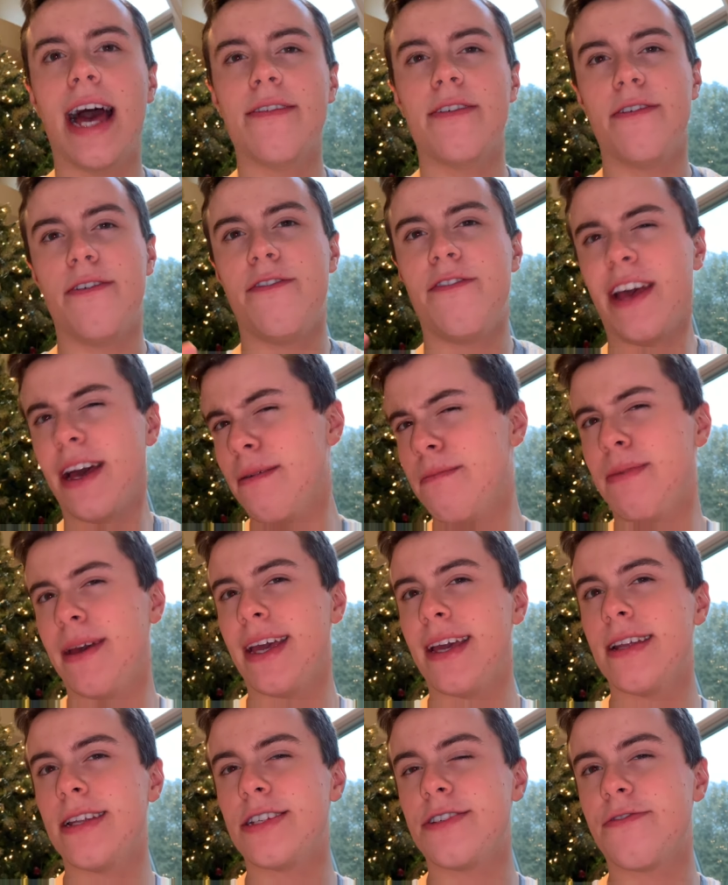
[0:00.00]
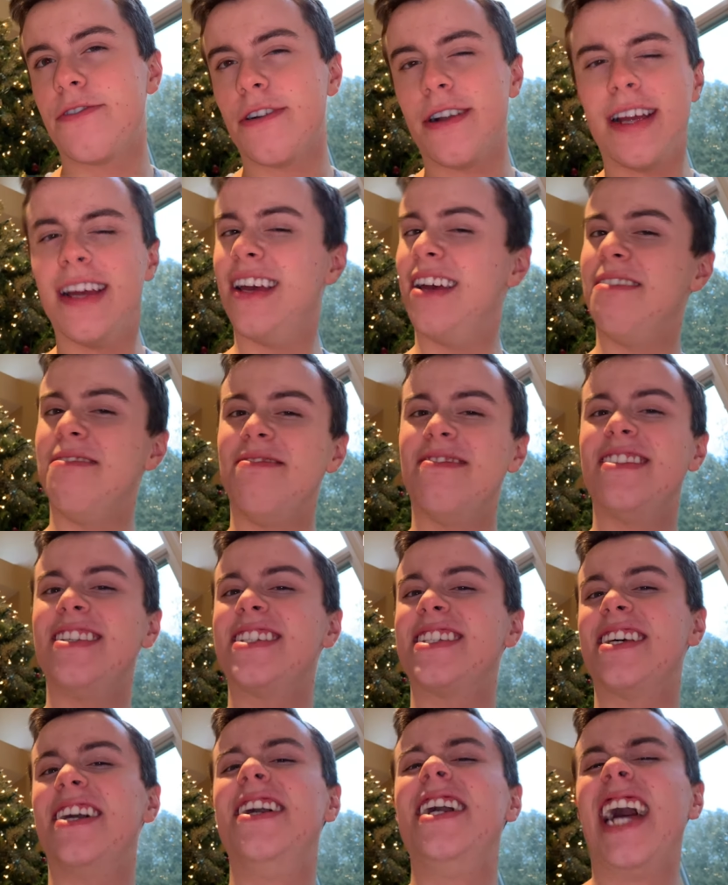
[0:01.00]
a fan page for him.
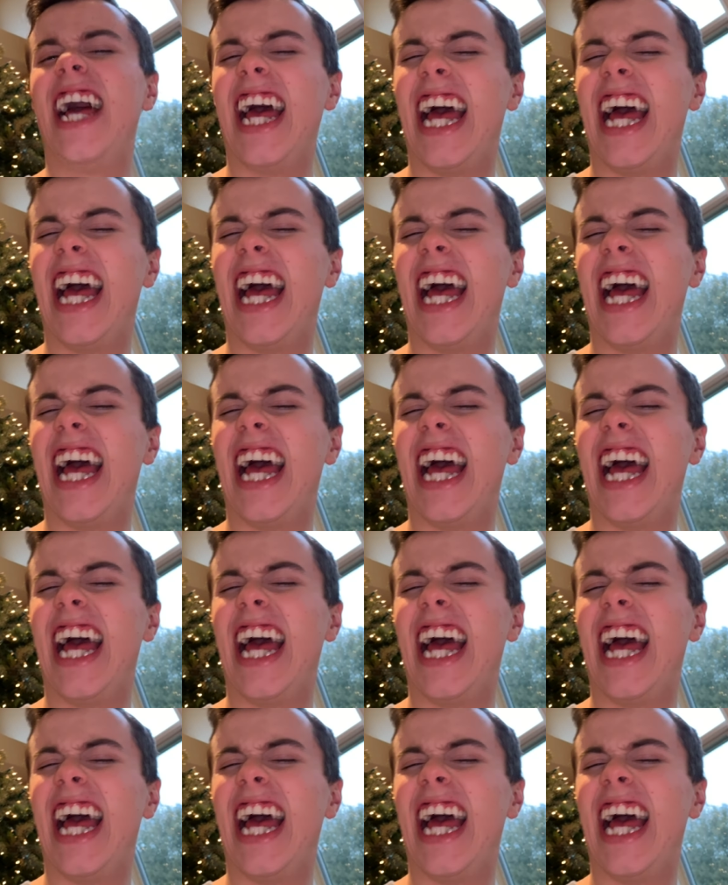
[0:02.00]
So.